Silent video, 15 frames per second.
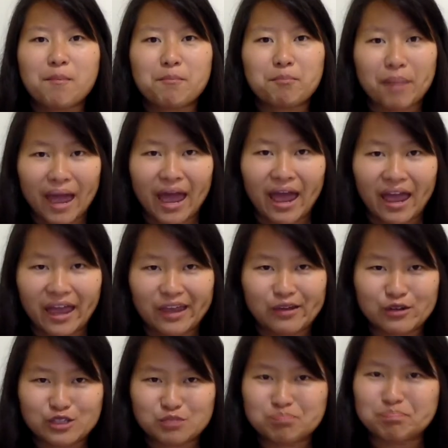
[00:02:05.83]
bag
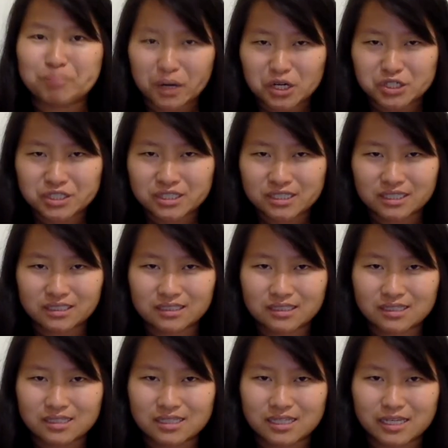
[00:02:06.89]
was bursting to
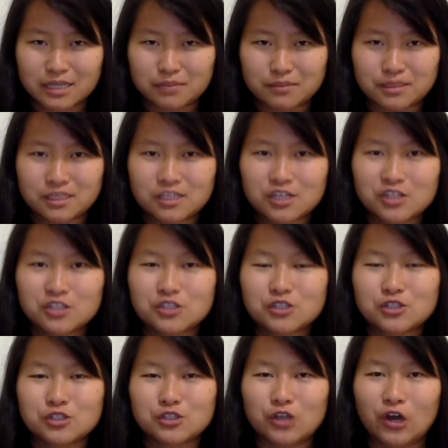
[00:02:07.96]
the seams.
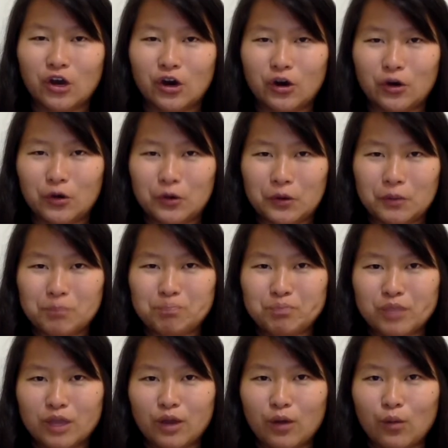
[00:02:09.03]
So
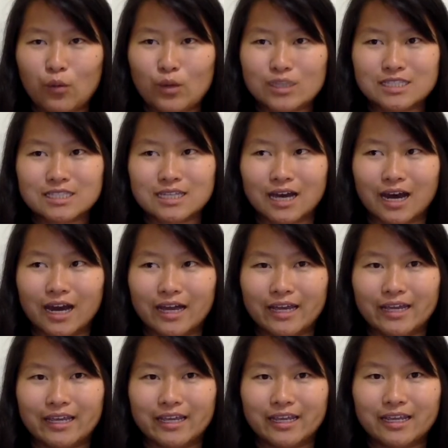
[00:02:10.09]
once
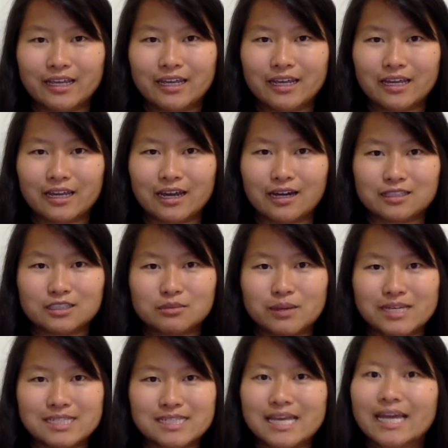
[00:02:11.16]
I got to
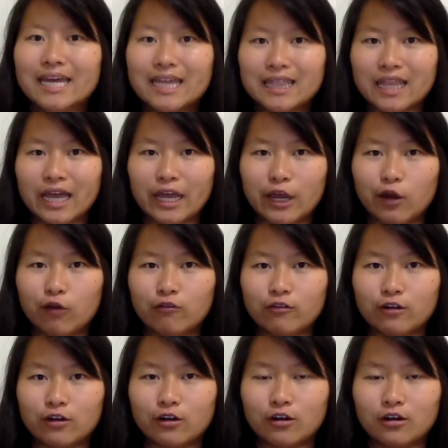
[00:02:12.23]
my second
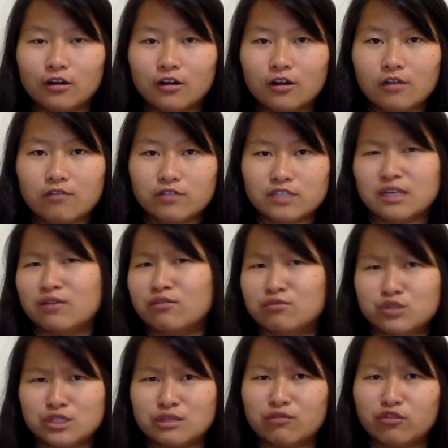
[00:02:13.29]
layover, for some
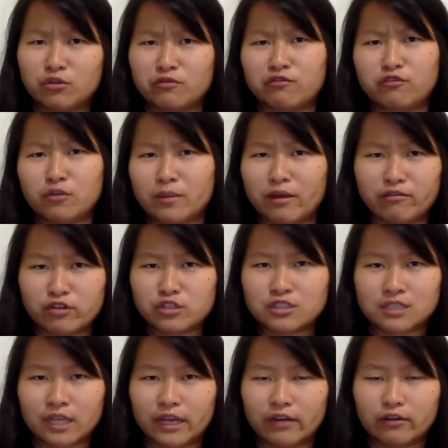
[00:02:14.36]
reason for my
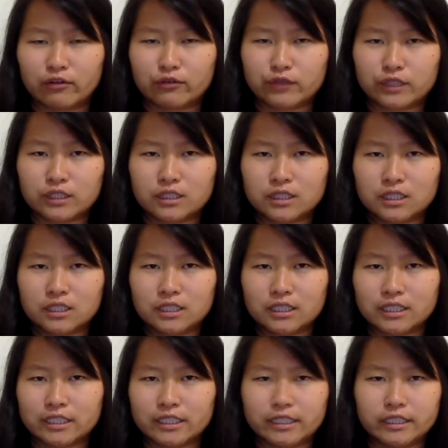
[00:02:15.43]
first layover,
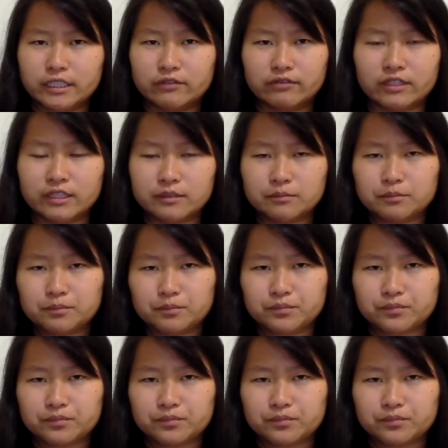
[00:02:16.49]
they didn't even